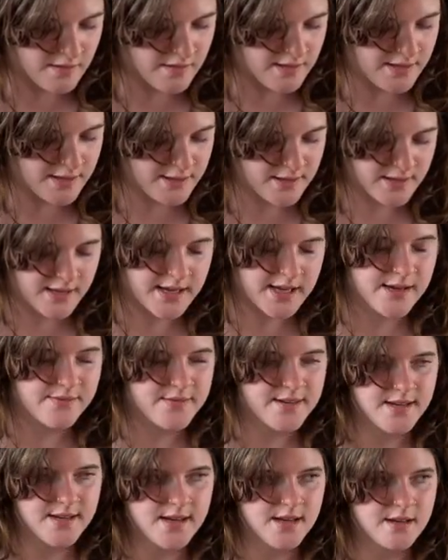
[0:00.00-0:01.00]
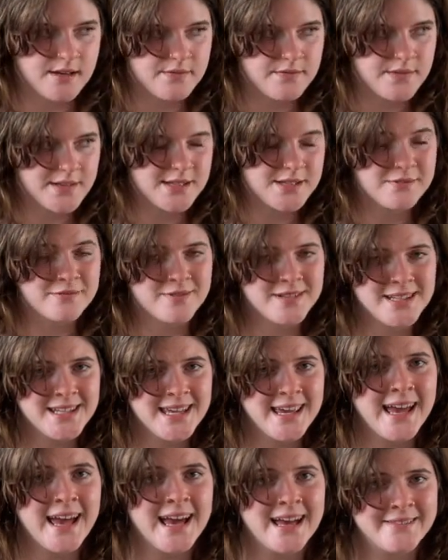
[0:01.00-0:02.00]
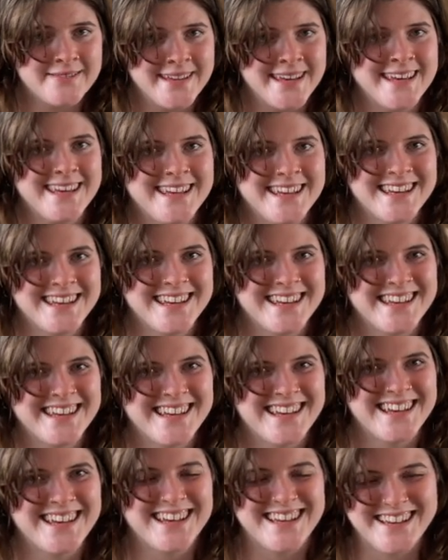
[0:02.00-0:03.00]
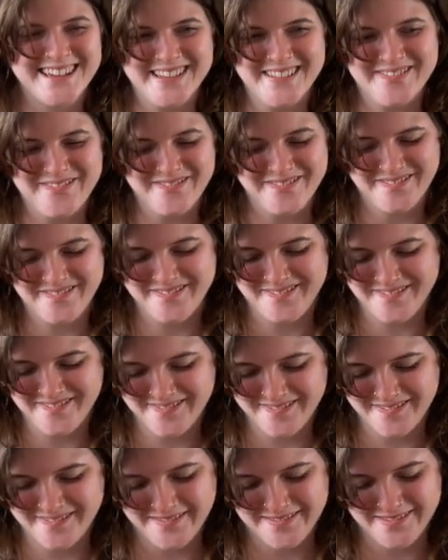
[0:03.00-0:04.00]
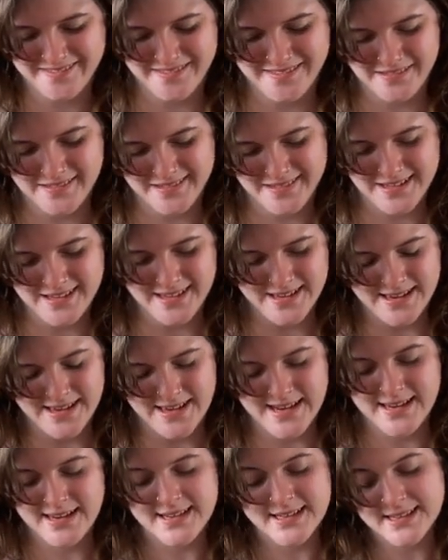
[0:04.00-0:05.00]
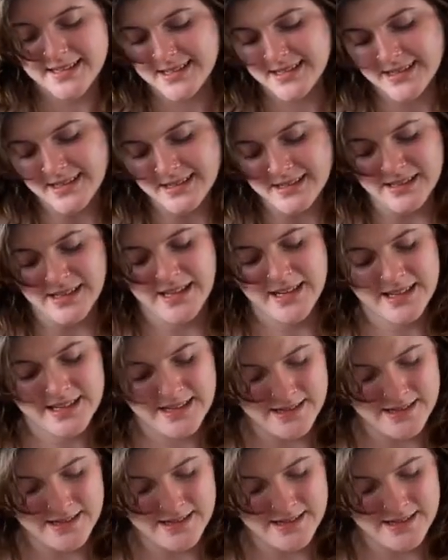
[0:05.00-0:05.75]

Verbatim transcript: I think I have enough. It's really heavy. Um, it is just a lot of